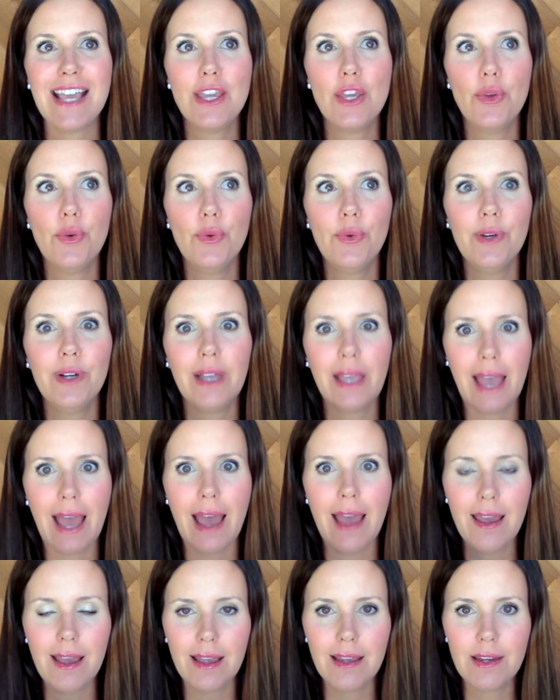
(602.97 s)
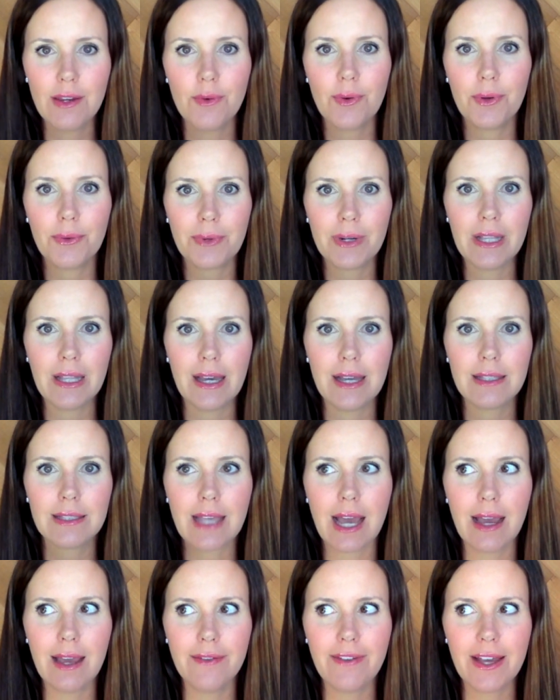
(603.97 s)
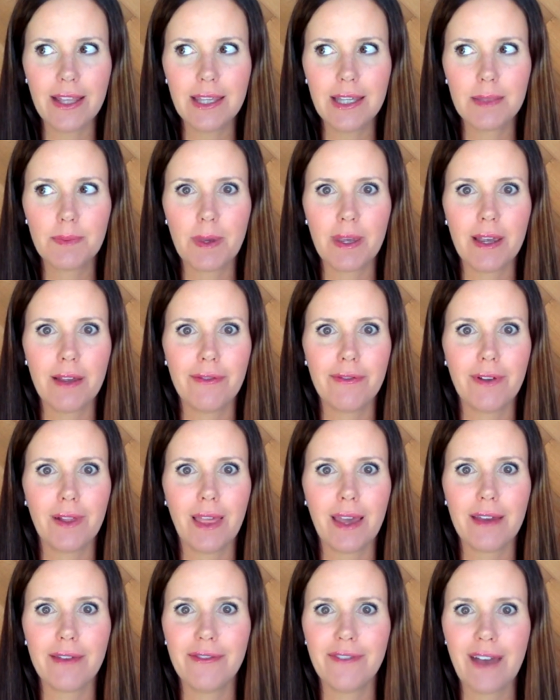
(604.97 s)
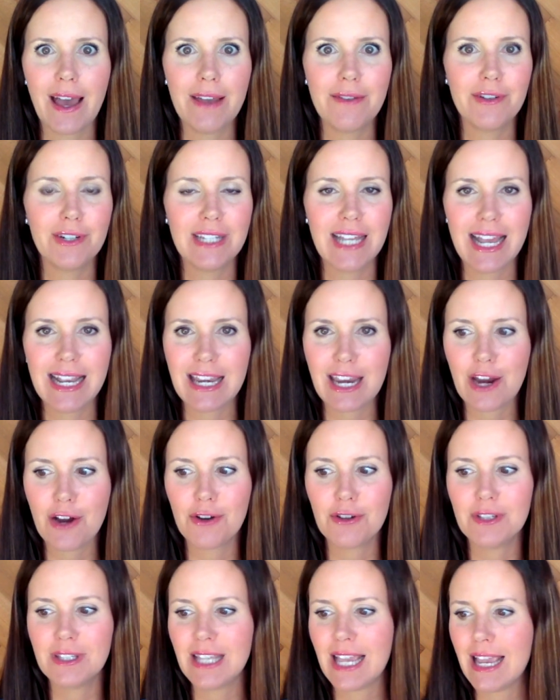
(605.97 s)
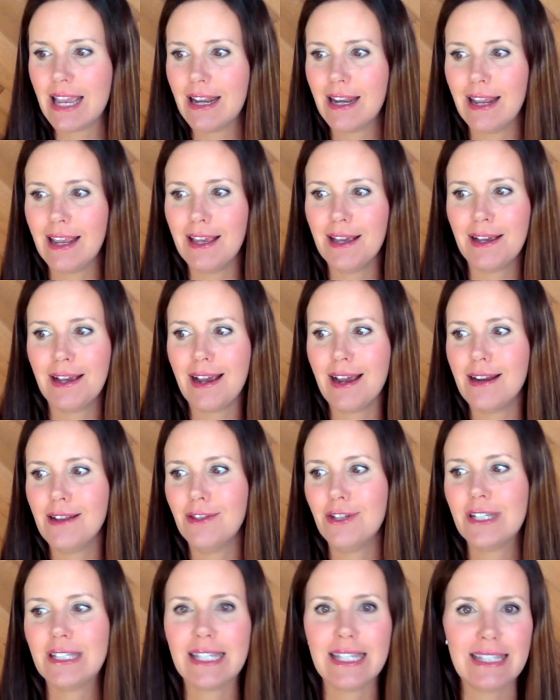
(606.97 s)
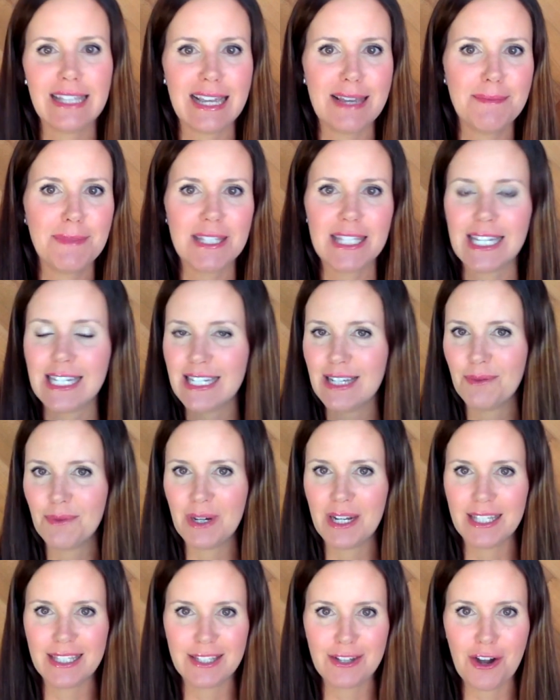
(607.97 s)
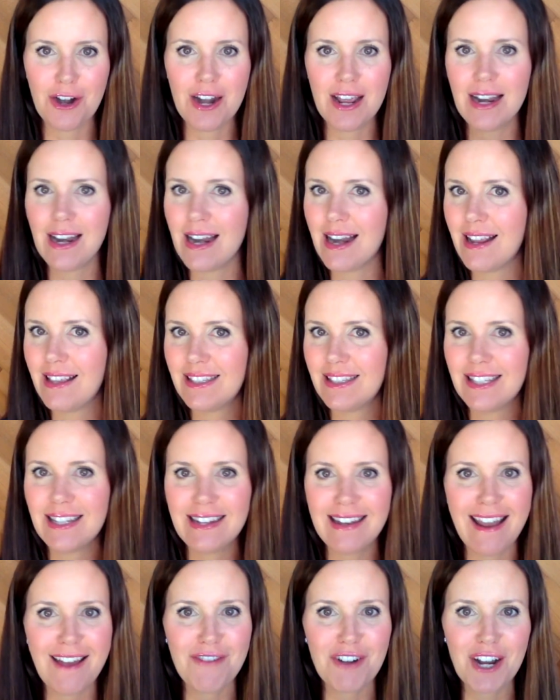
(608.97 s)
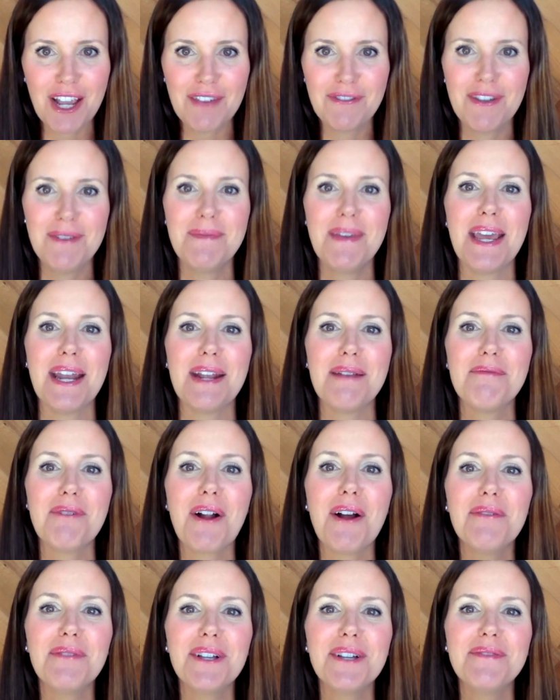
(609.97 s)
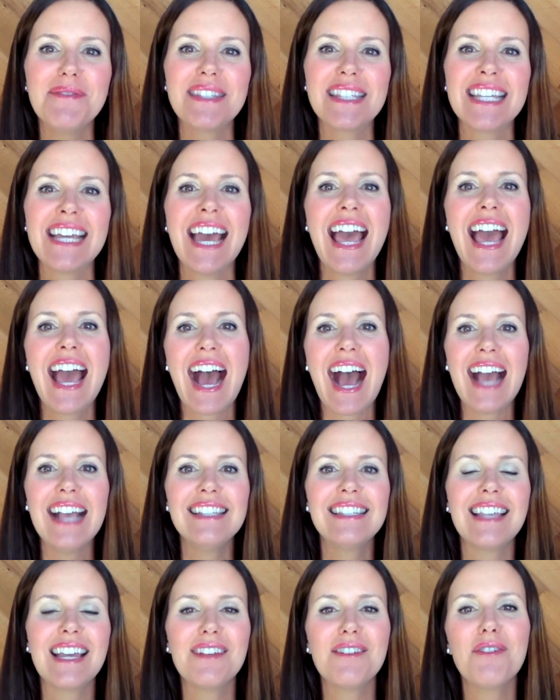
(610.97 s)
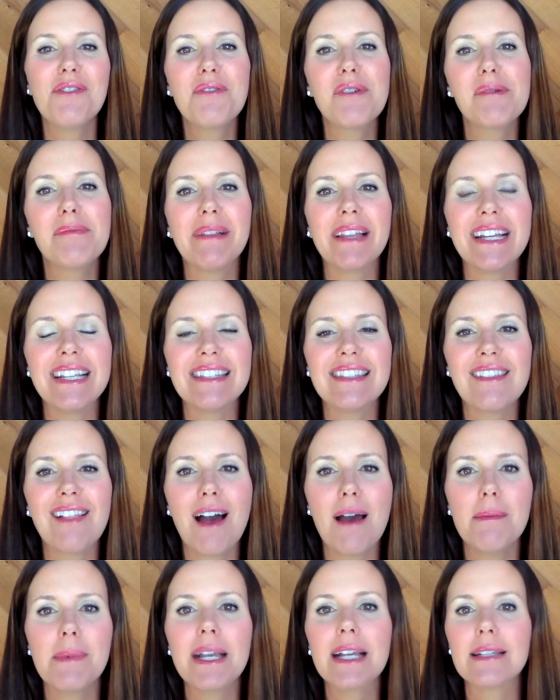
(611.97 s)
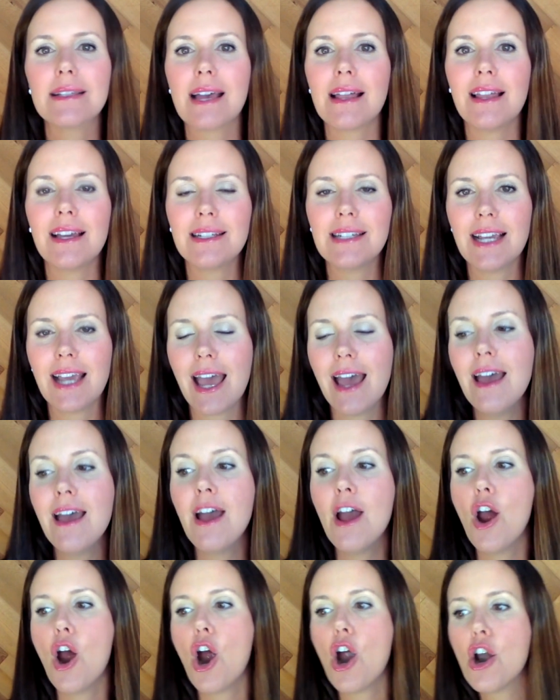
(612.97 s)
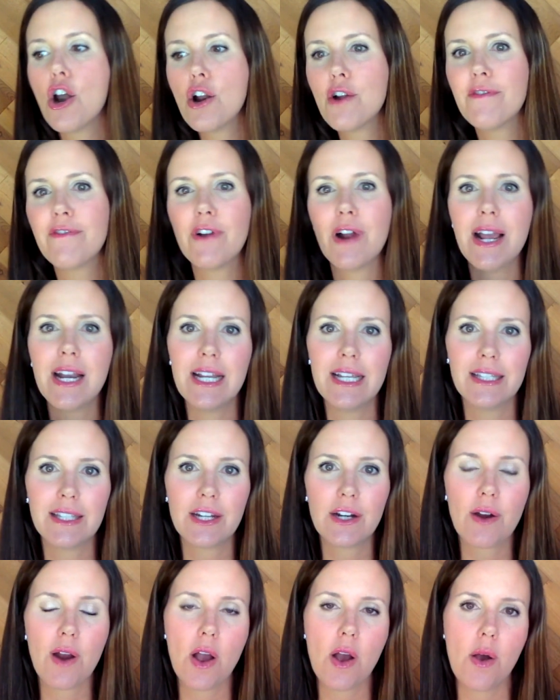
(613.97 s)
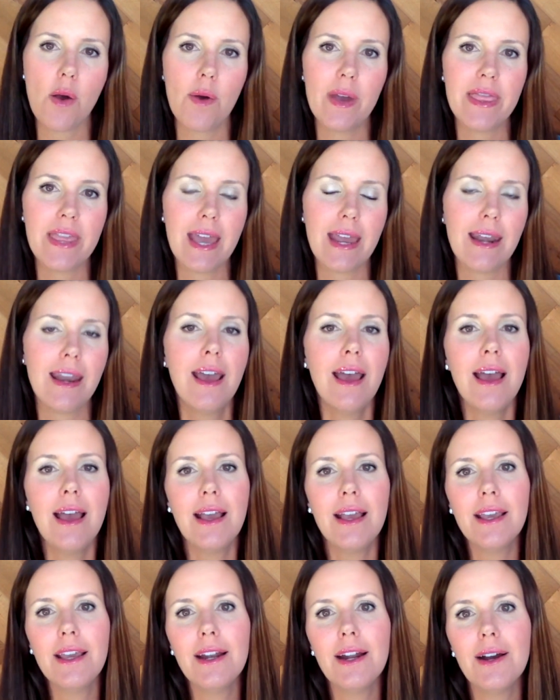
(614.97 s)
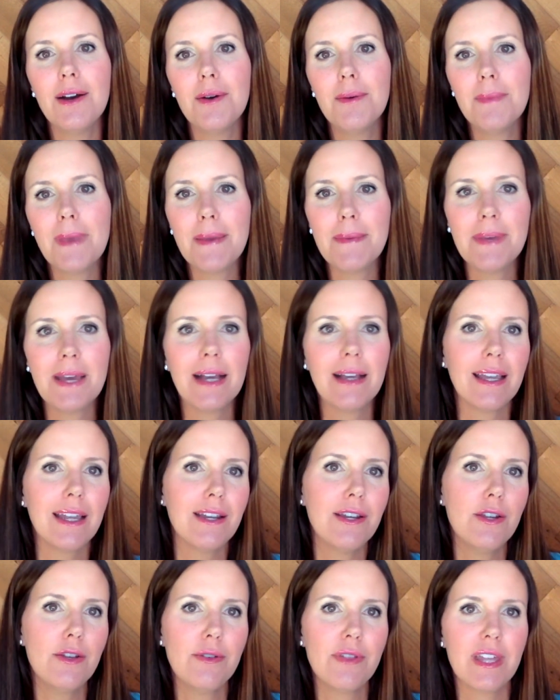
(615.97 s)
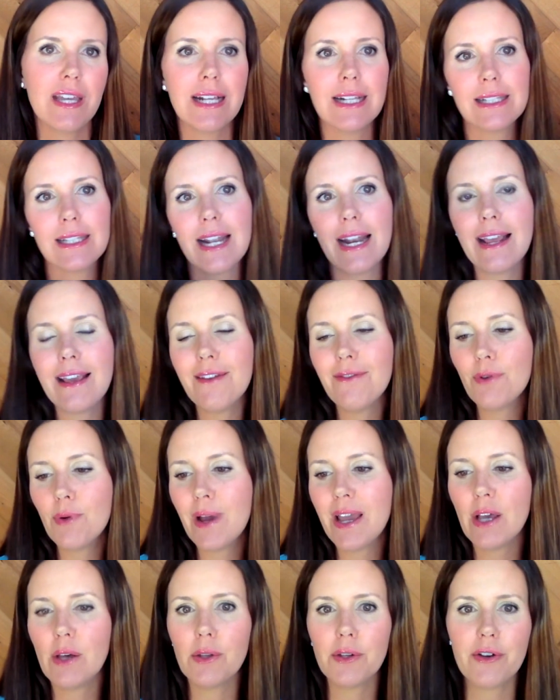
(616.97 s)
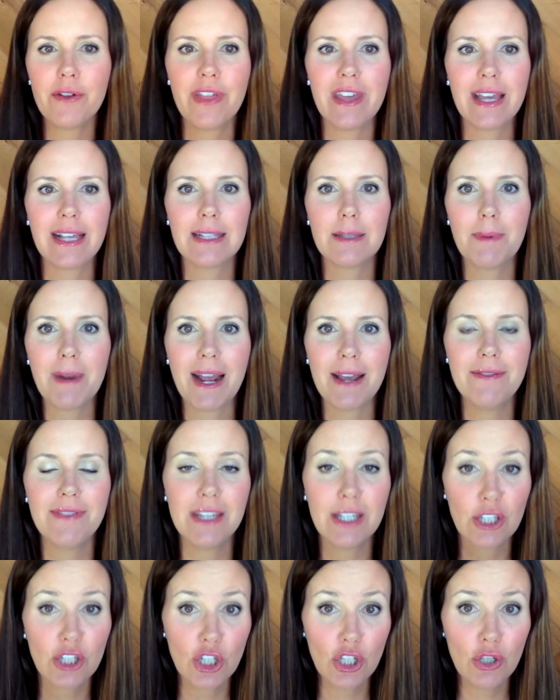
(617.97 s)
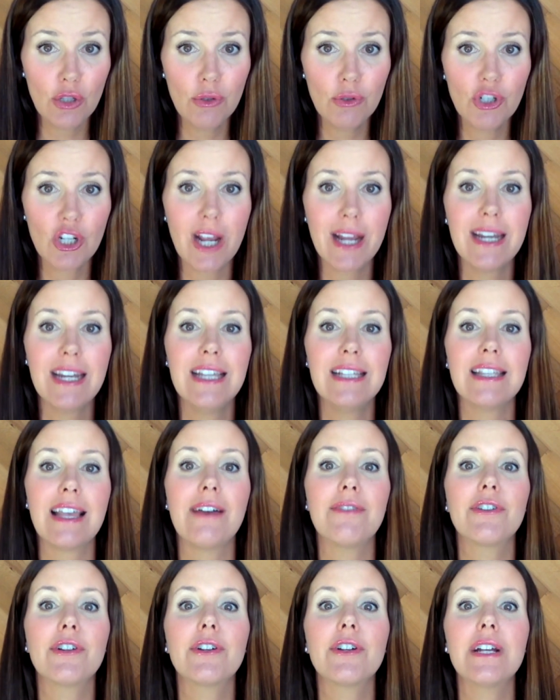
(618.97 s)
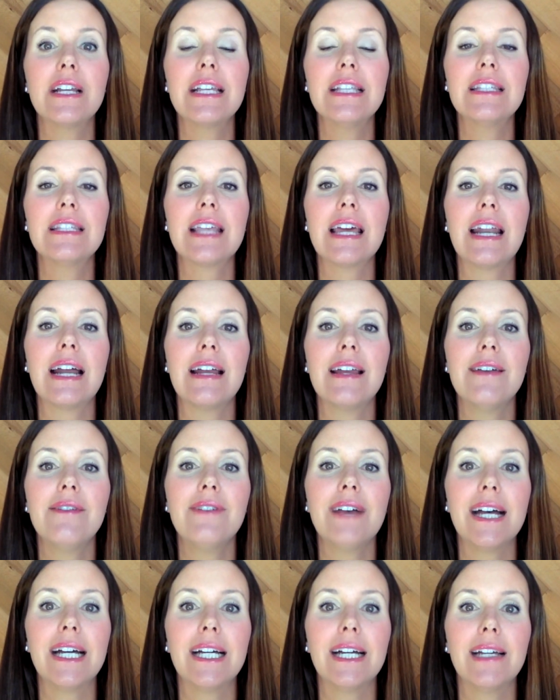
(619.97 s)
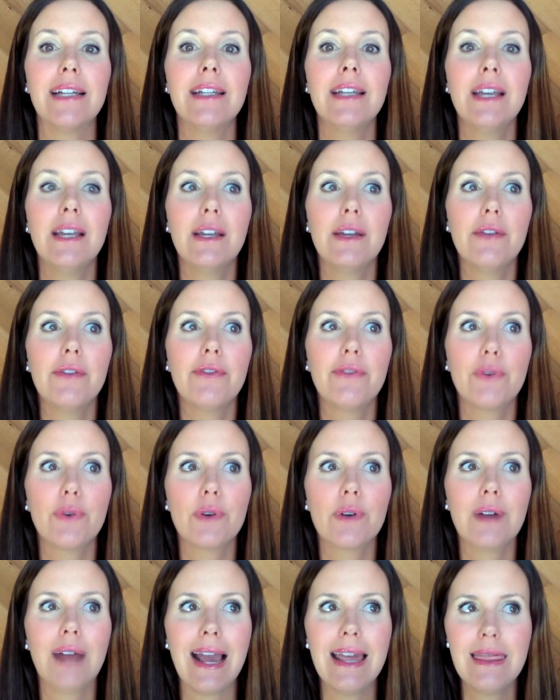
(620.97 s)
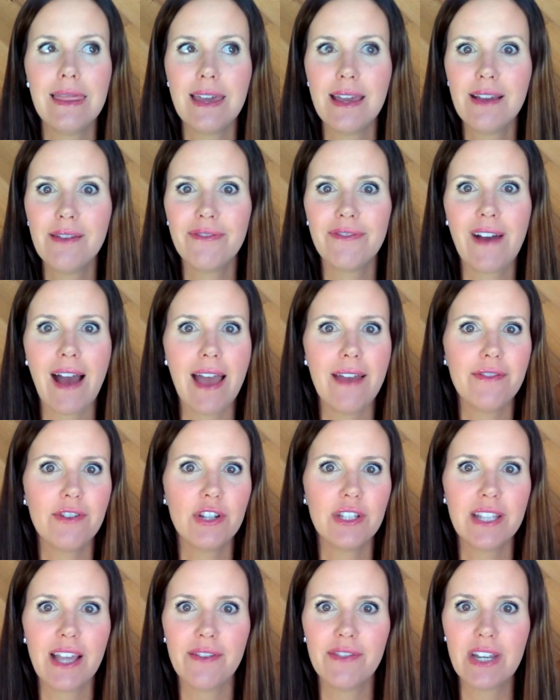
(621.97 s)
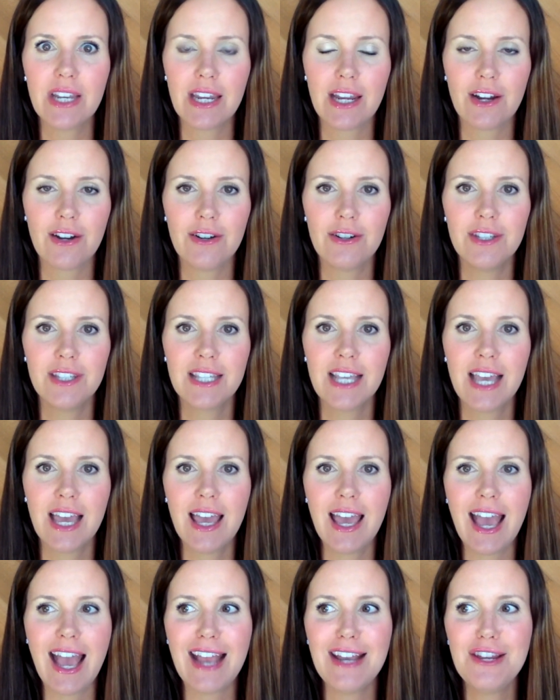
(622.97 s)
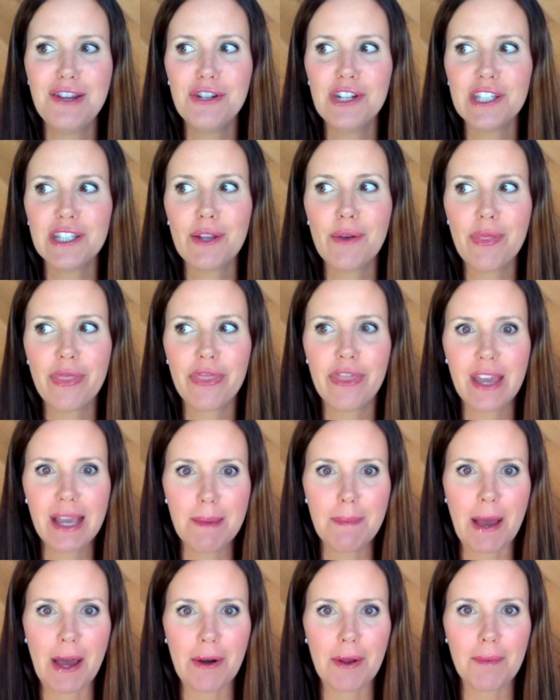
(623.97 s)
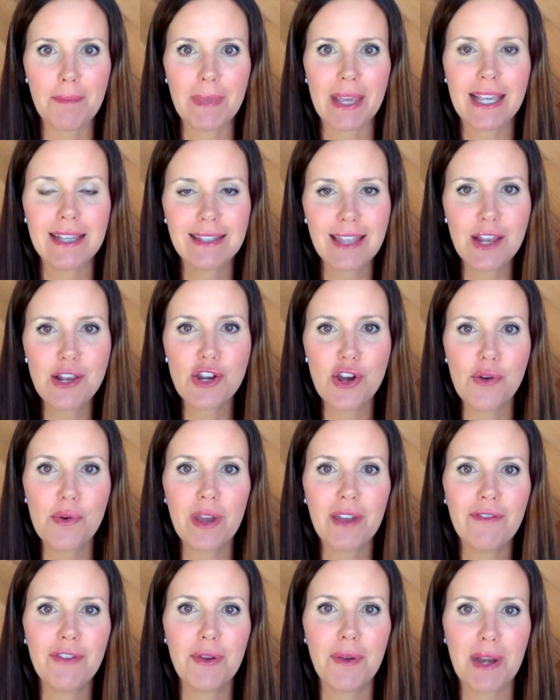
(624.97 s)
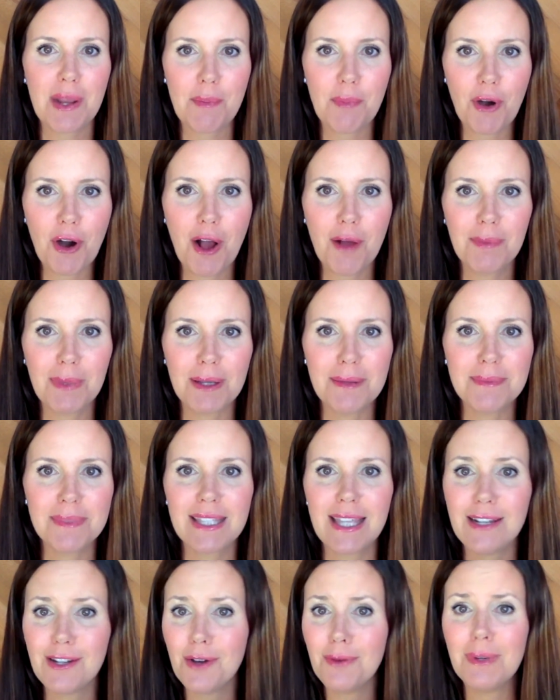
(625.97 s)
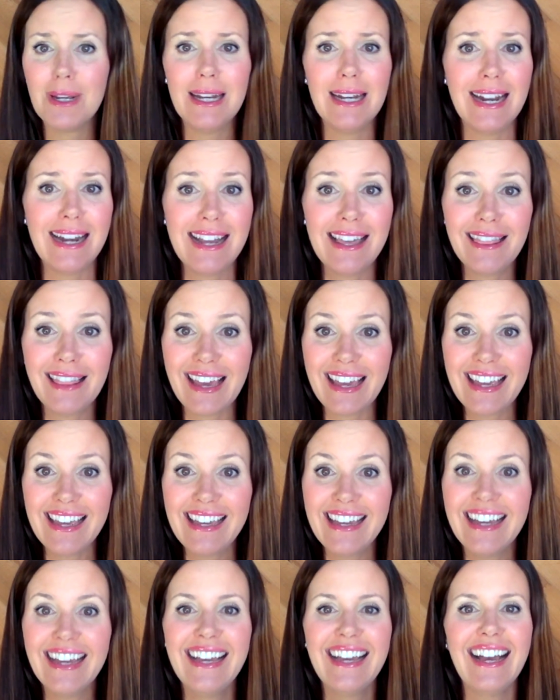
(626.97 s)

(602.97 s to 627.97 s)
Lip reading: you will get and you will realize, I've had this plant for like 5 or 10 years and it kind of looks the same as it did when it started, and it's never given me any problems. I cycle through plants a lot because I like to get harder varieties to grow, and then, maybe I'll get new things and I give away older things. But I have these 2 Chinese evergreens that I have had for I think 5 or 7 years, and you just don't think about them because they don't give you any problems. They don't need any light.